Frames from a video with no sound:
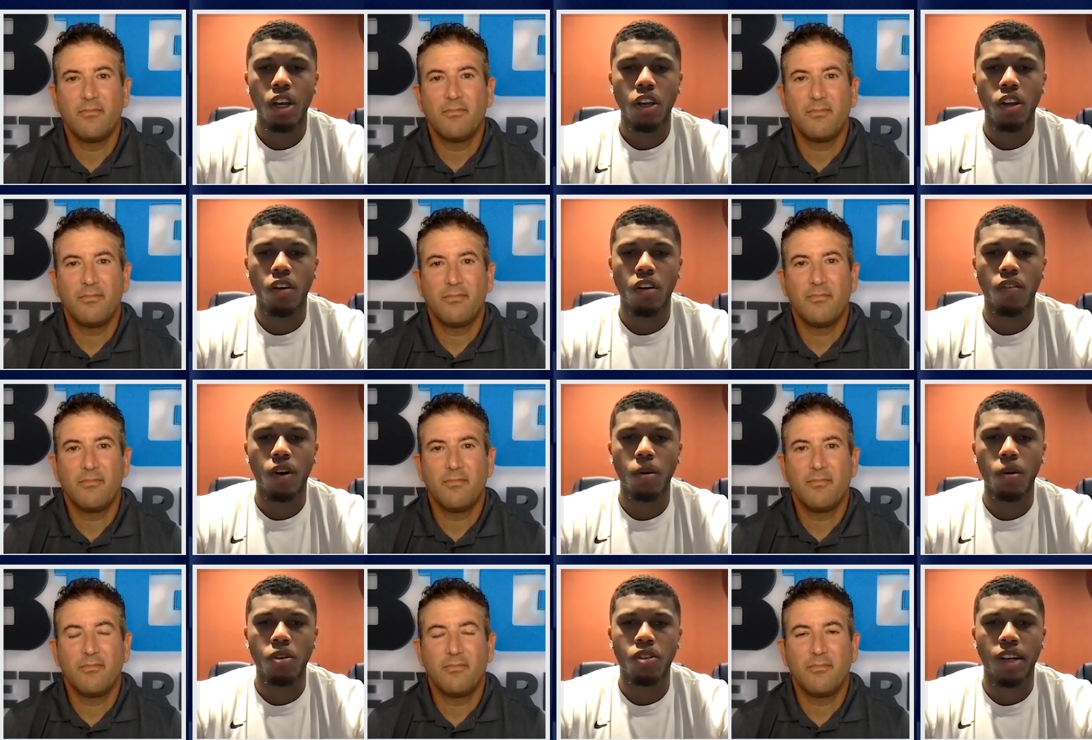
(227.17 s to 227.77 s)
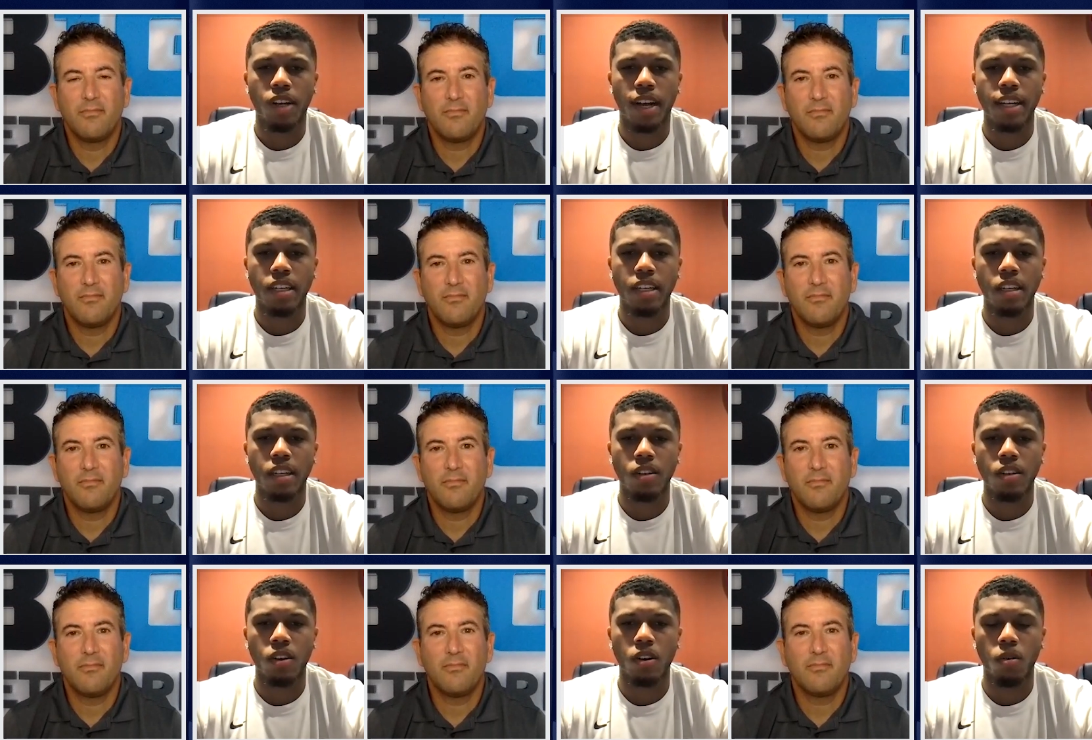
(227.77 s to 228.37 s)
Speaker 1: You know, I've always tried
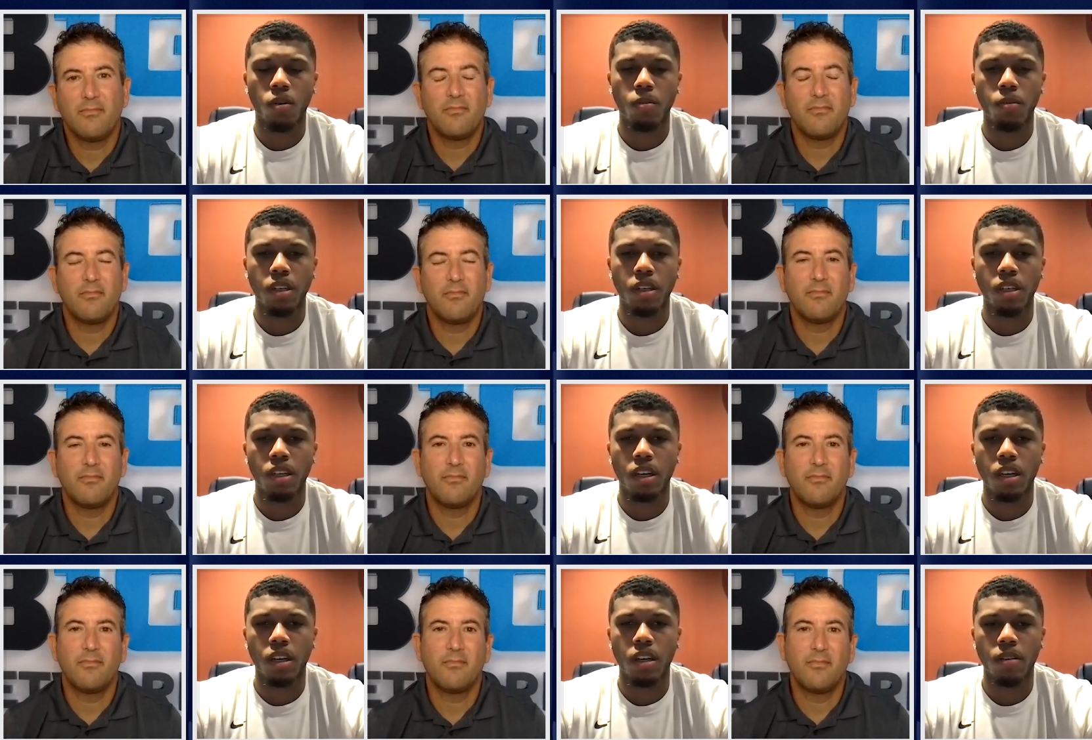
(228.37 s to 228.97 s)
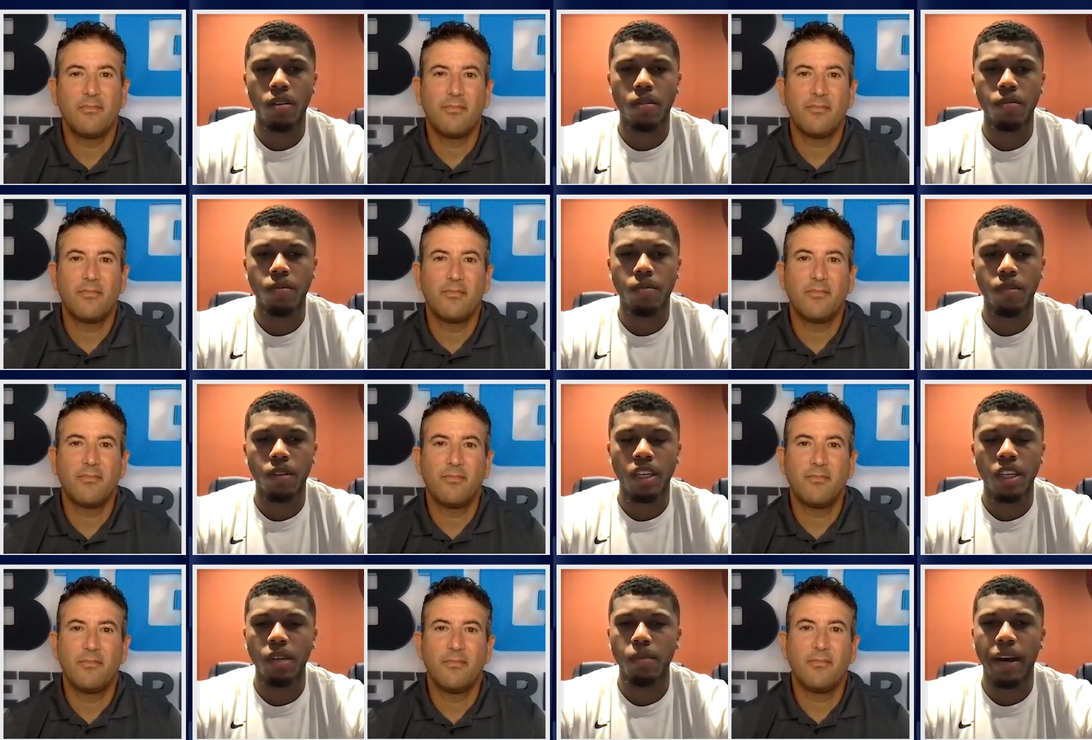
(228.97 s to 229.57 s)
to, you know, be a
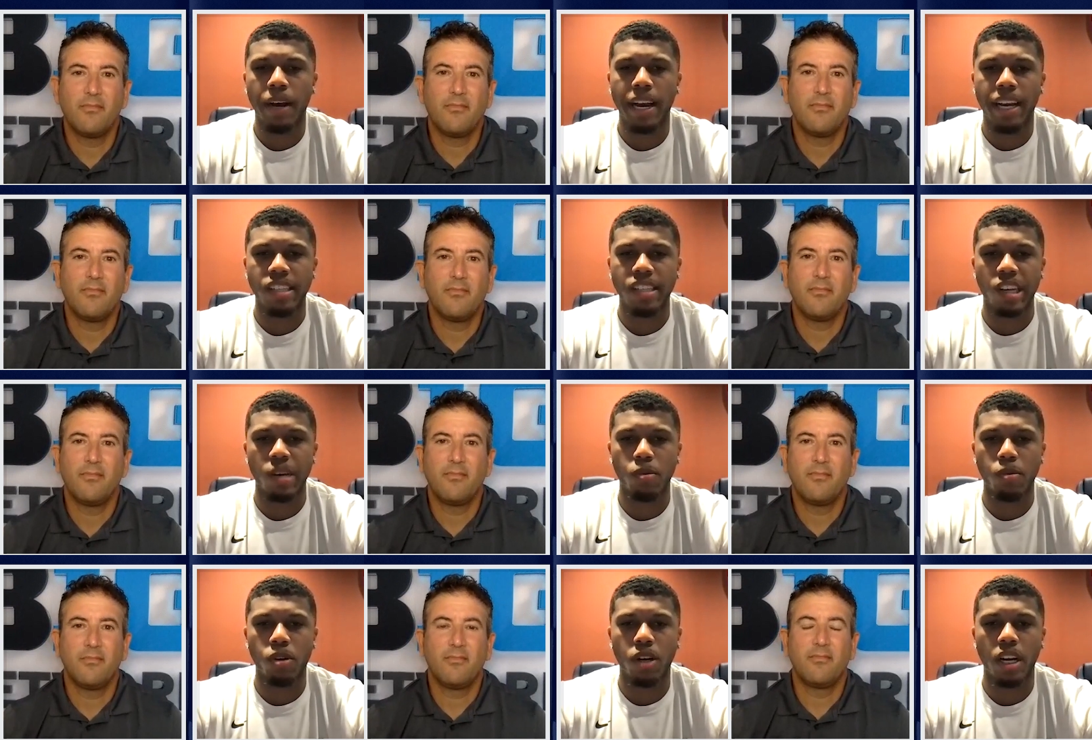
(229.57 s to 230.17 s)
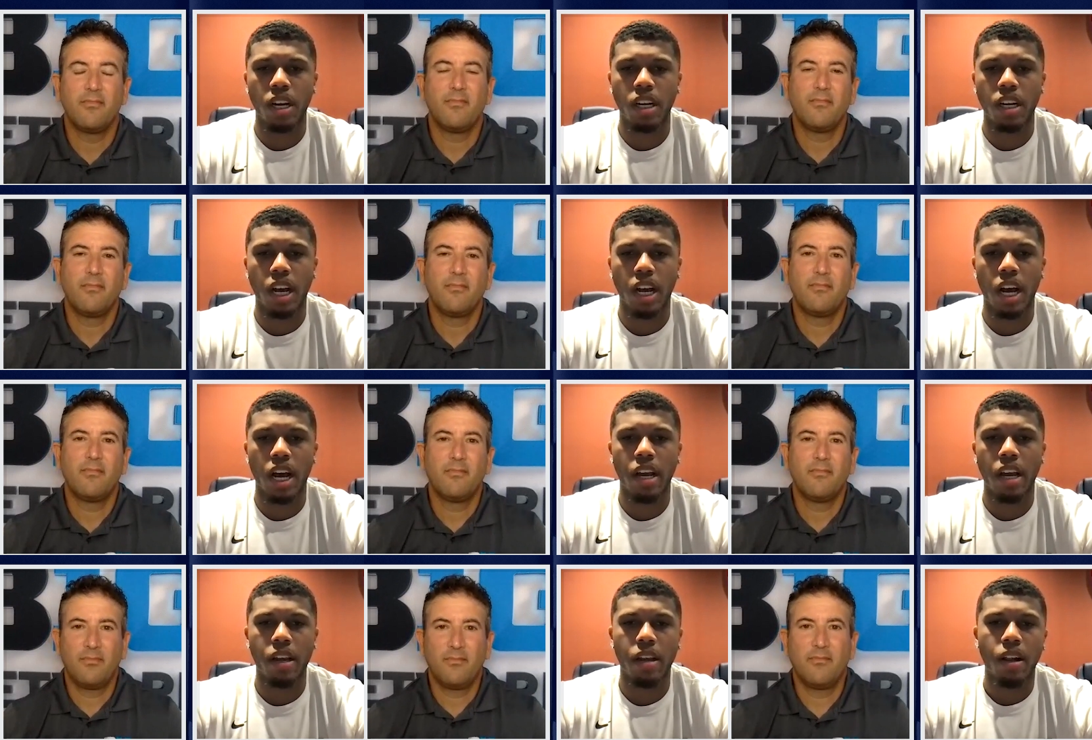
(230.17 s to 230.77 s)
lead by example kind of
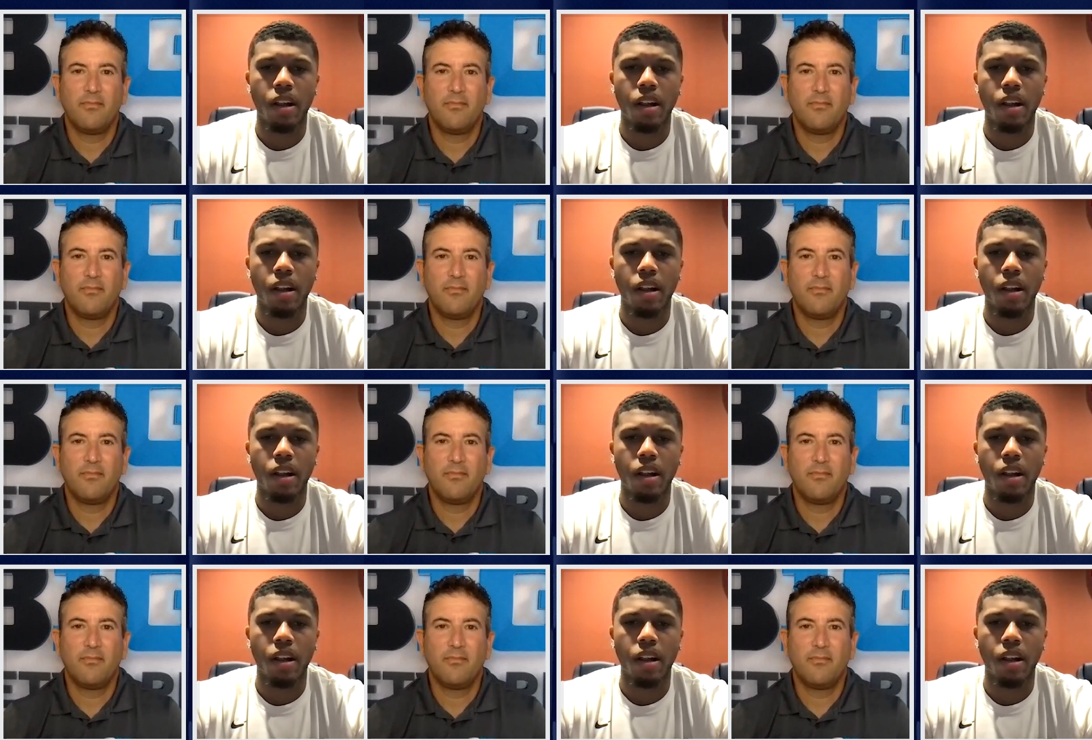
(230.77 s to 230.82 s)
guy,